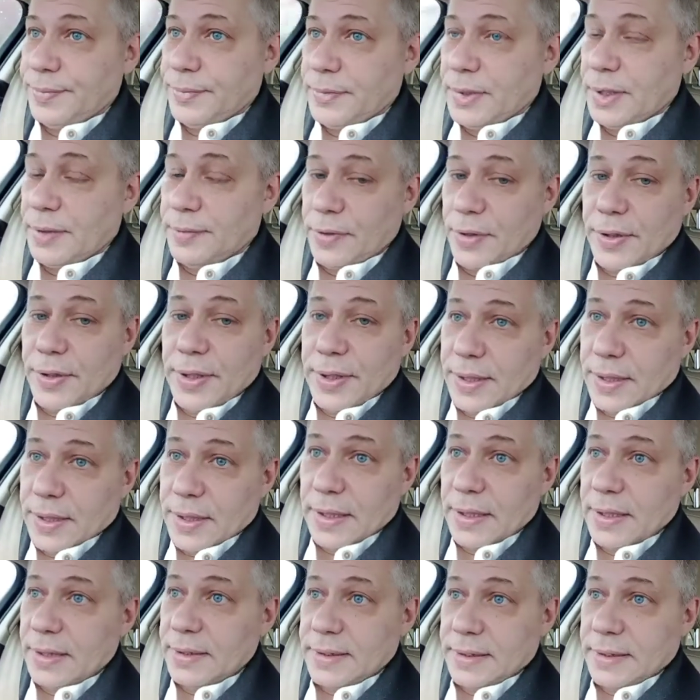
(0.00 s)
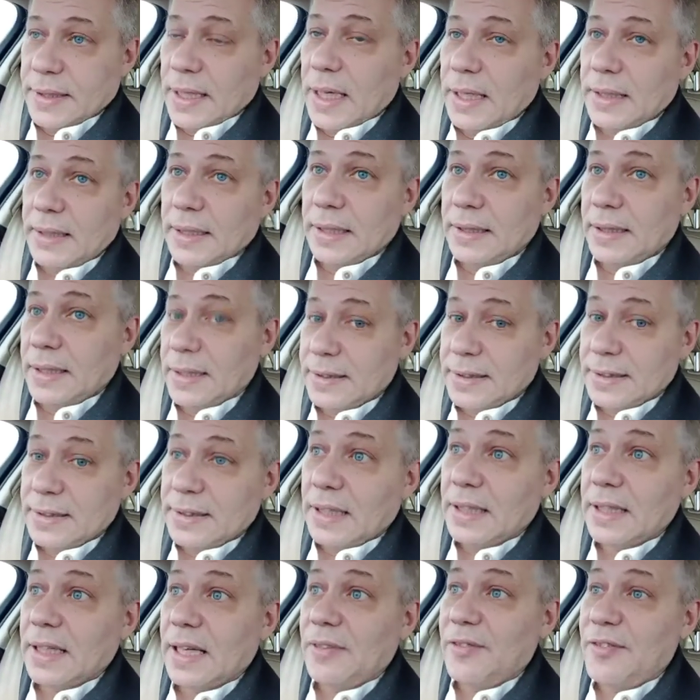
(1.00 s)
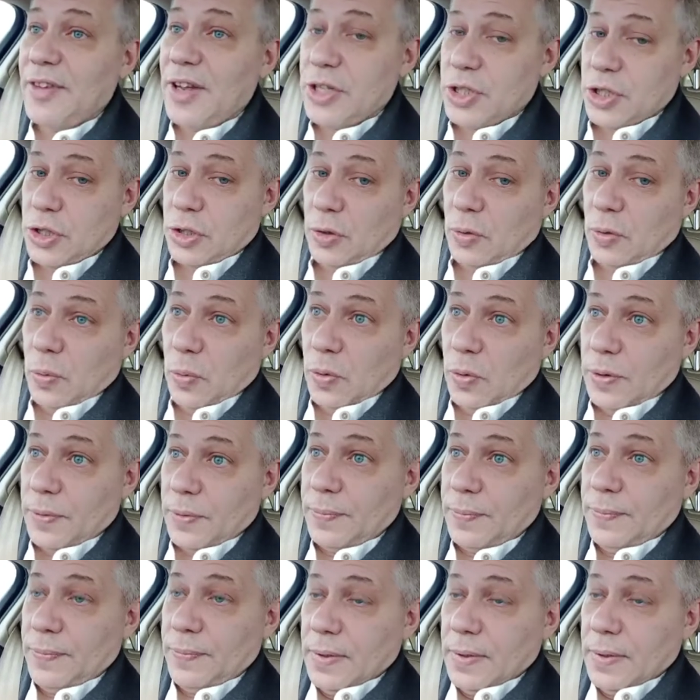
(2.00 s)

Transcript: If you think it's not, and this is a conventional war.